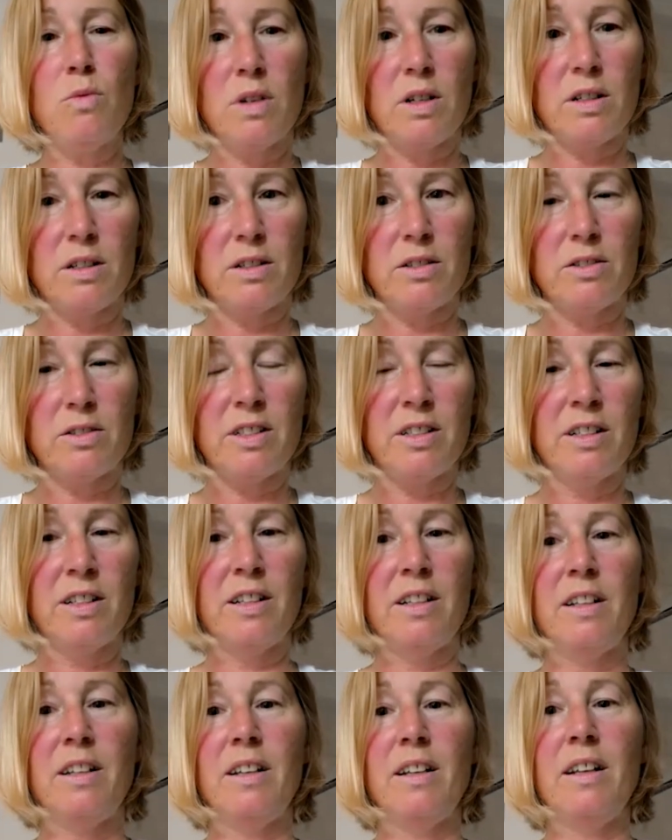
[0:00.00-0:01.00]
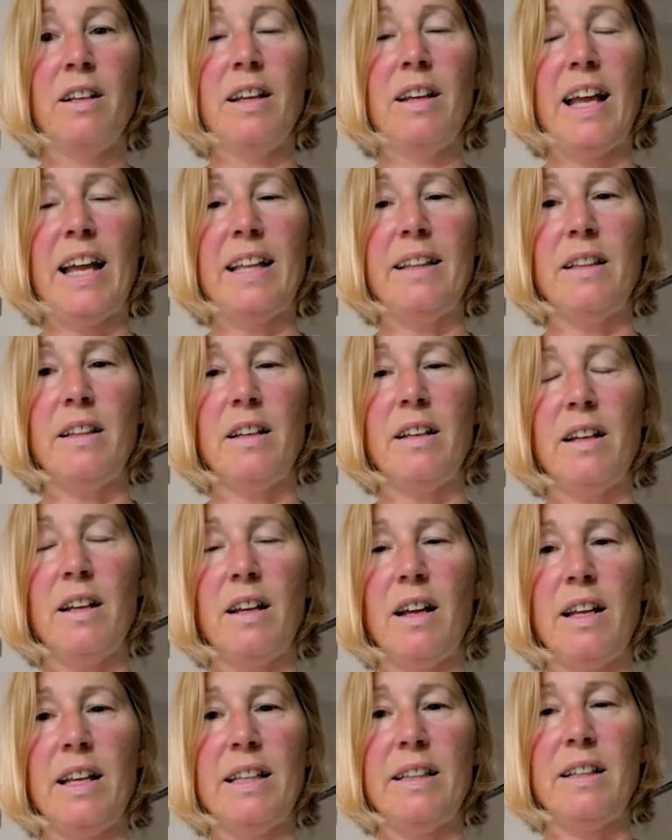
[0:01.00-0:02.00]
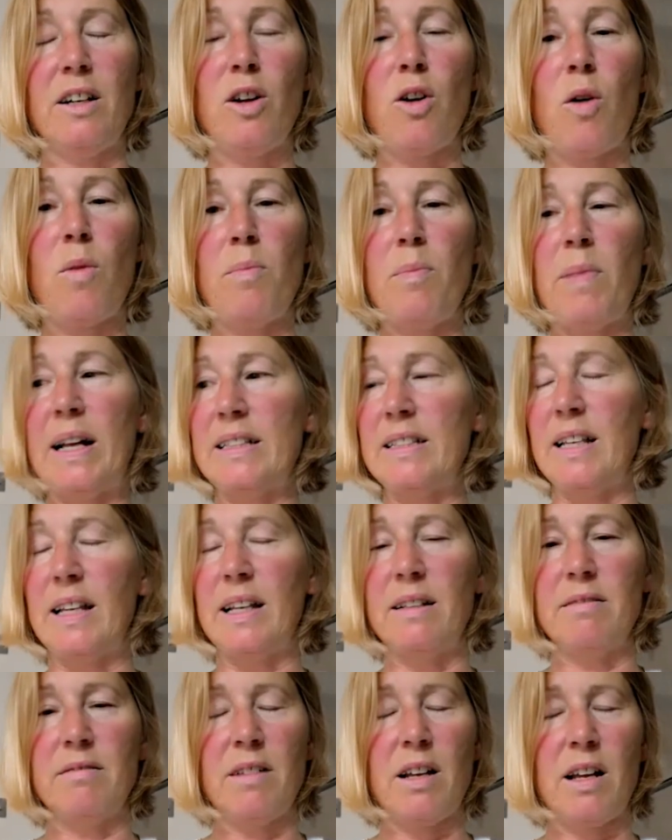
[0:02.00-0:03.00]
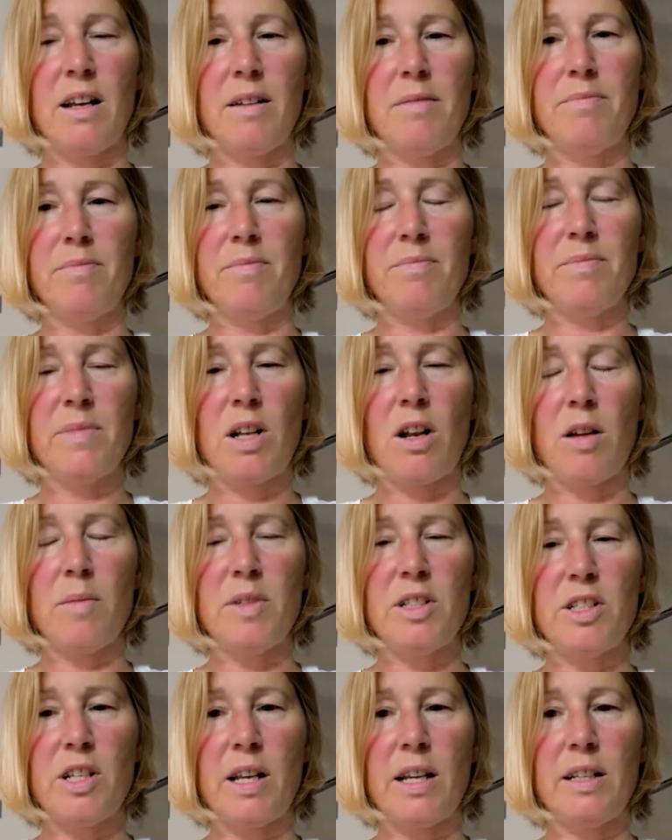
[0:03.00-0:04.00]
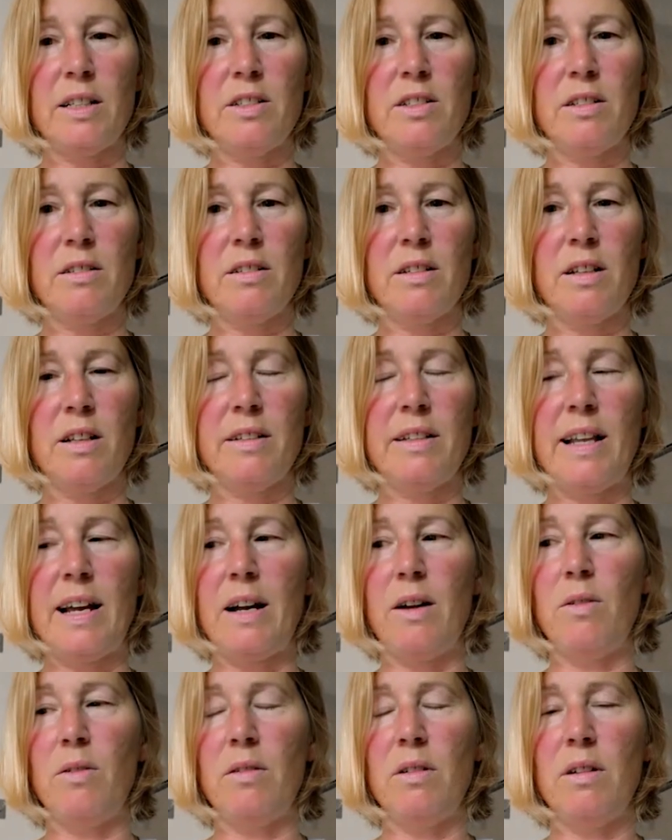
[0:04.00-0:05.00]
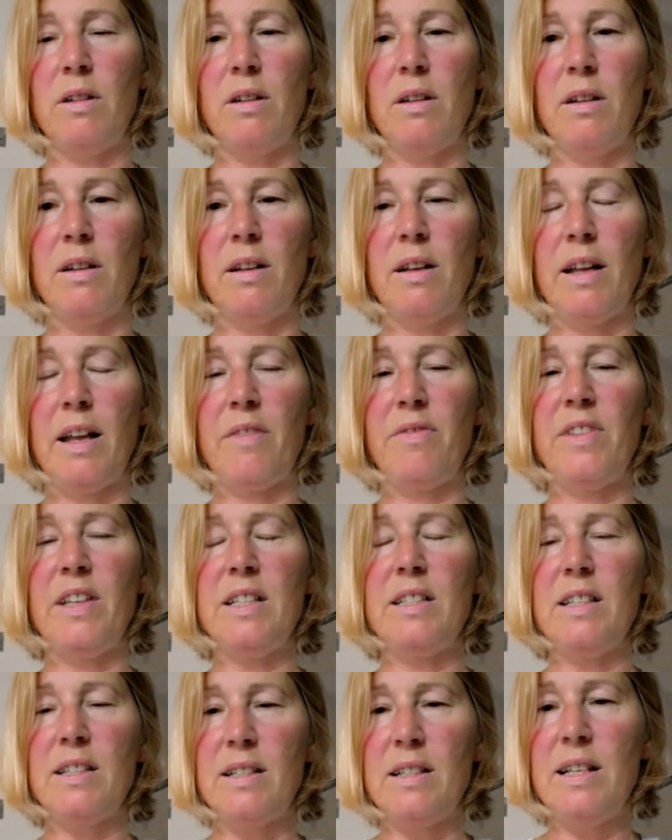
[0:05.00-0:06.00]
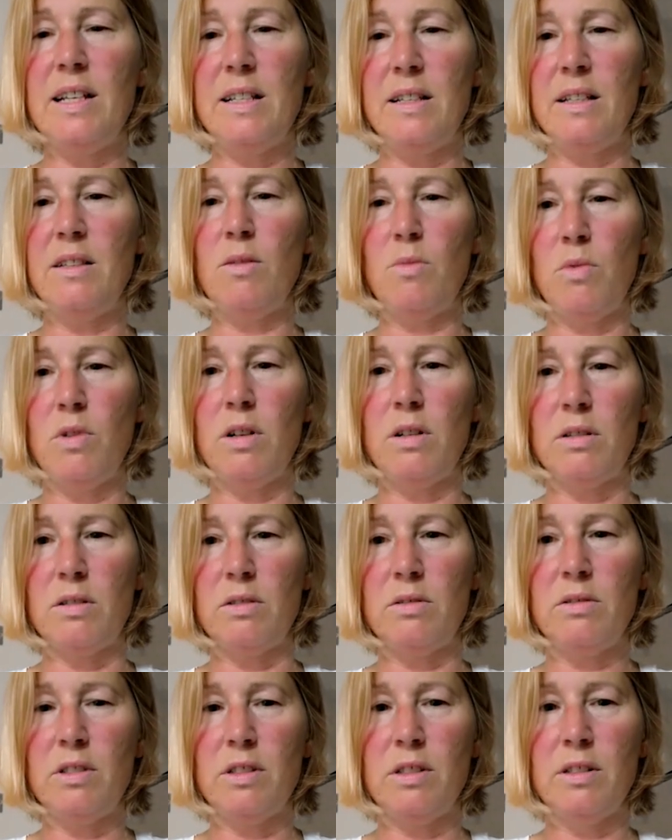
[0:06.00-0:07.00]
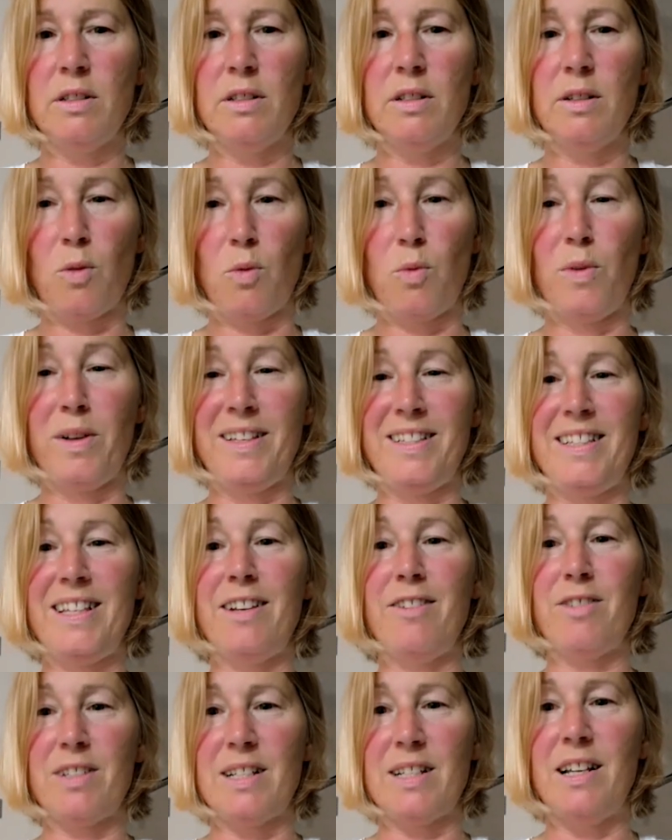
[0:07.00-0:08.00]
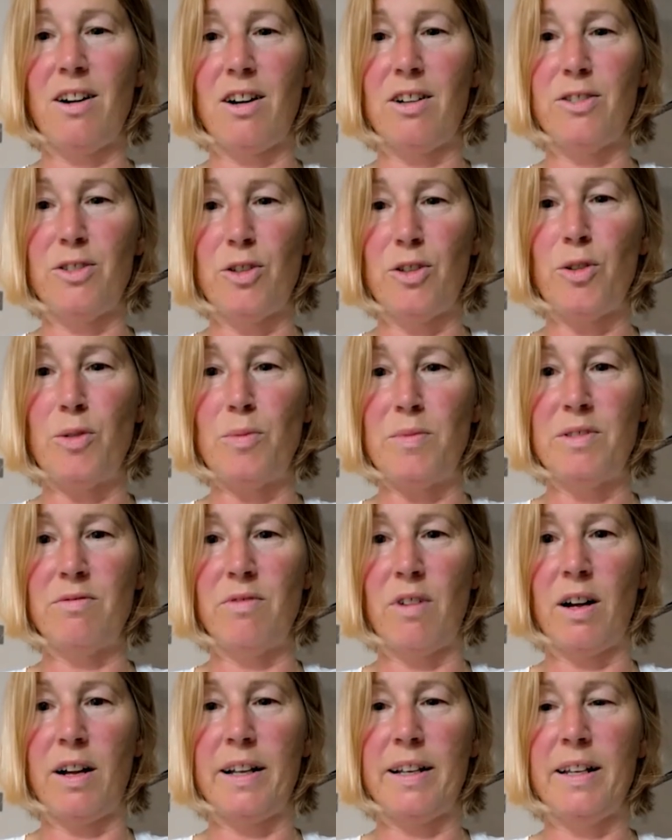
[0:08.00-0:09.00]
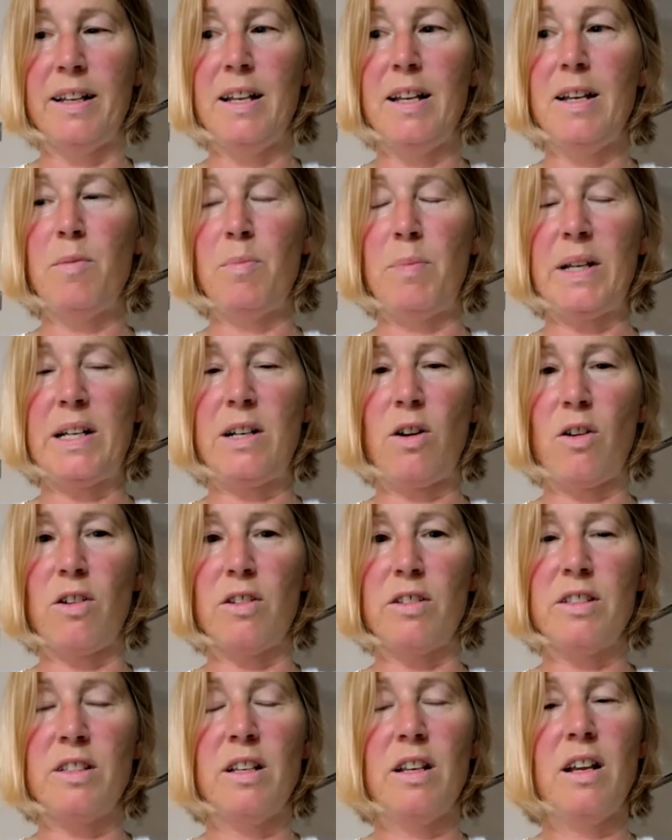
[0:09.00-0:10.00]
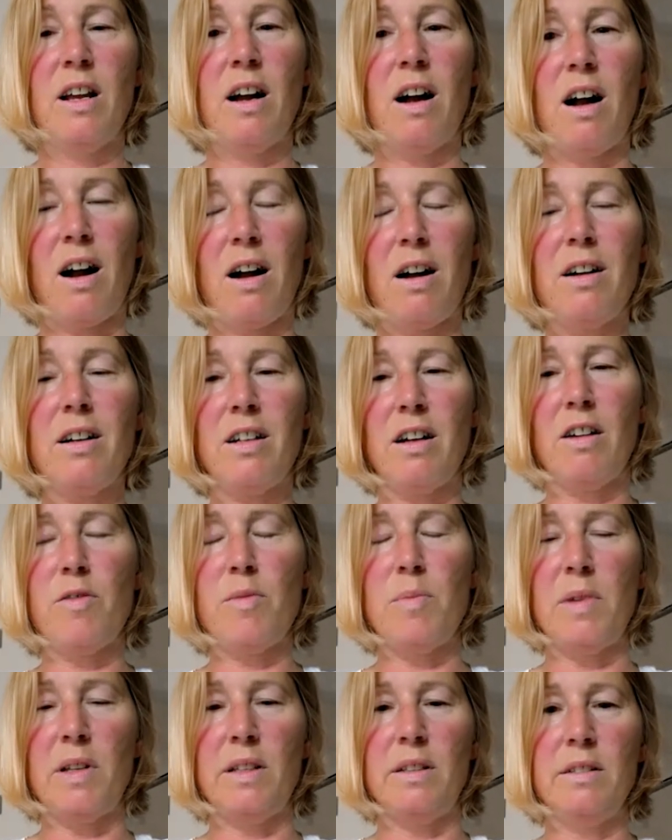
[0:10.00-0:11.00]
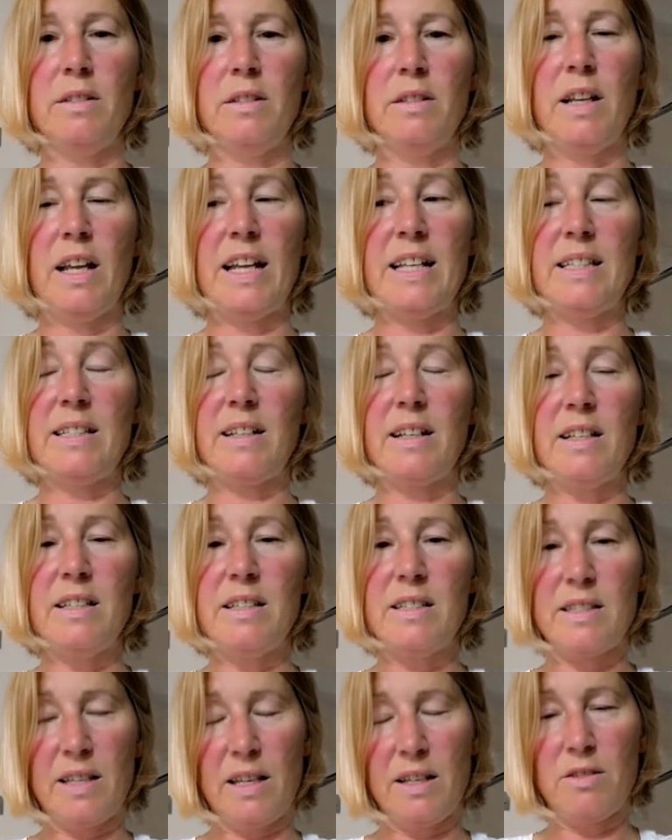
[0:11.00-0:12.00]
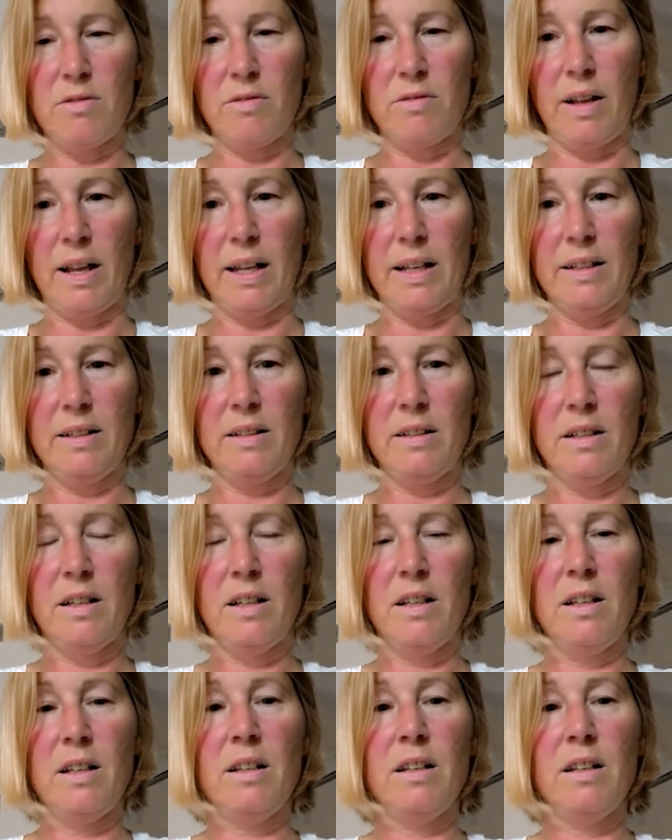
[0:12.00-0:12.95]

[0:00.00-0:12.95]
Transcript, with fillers: the world in the combating climate change. Now, if this is leading the world, we seriously are doomed, right? Because our government is considering